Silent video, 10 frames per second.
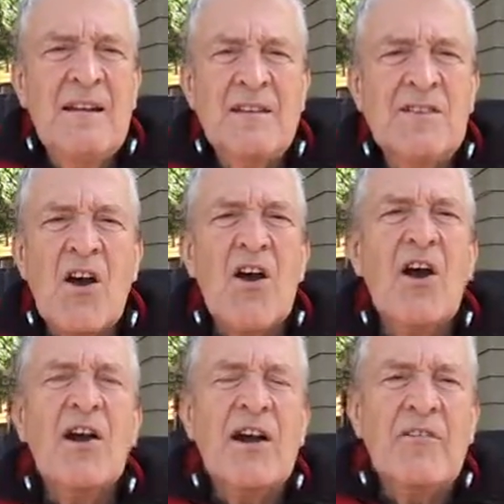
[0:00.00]
his
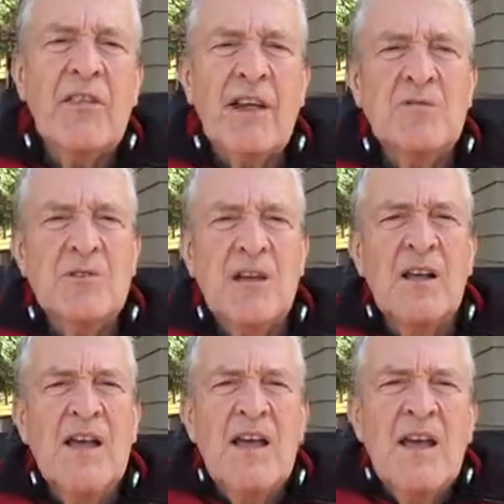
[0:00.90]
car and everything. I
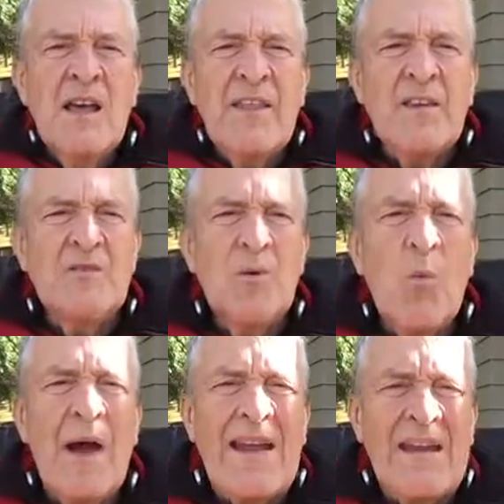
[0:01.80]
think it was a
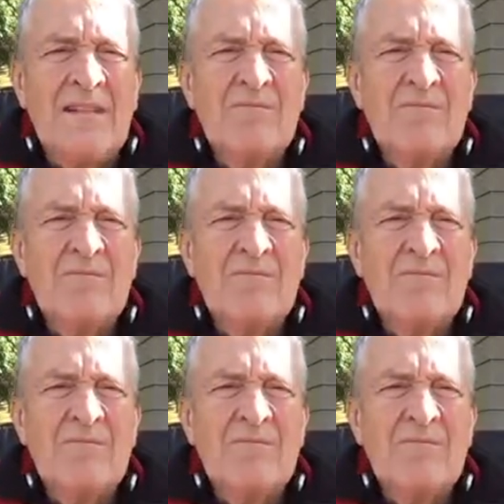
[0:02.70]
white